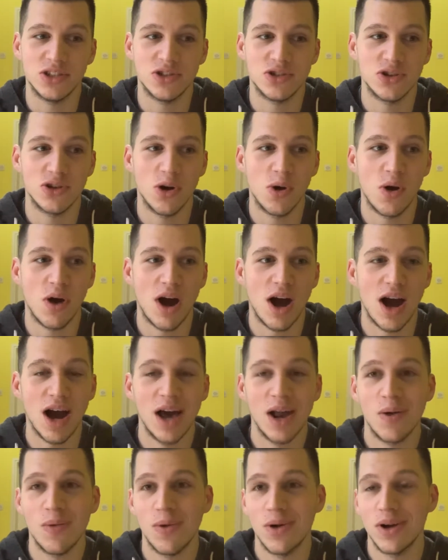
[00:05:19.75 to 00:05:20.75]
So
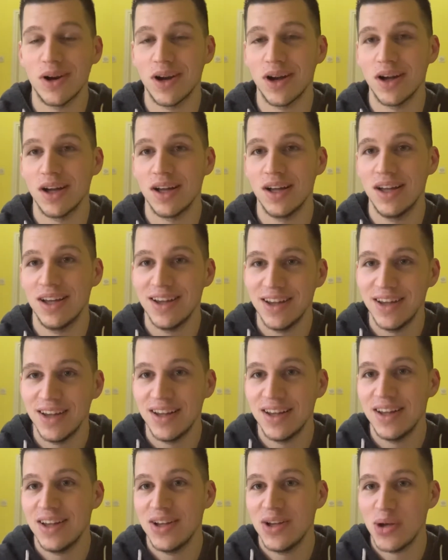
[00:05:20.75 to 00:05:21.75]
I don't wanna
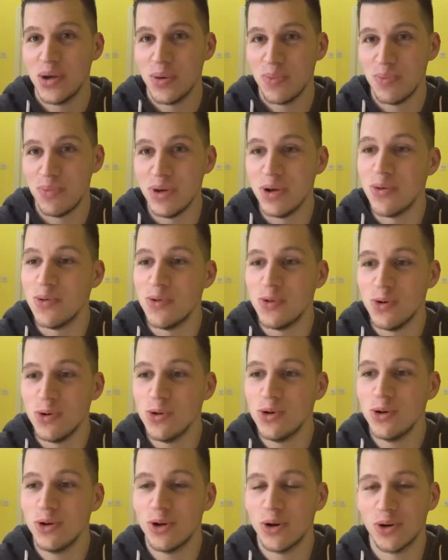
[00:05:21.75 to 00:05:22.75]
be
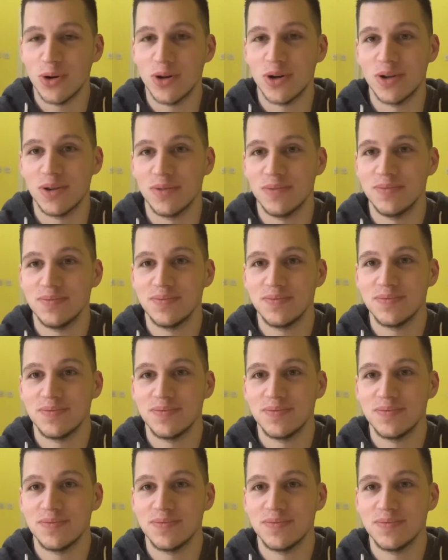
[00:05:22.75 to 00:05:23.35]
rude or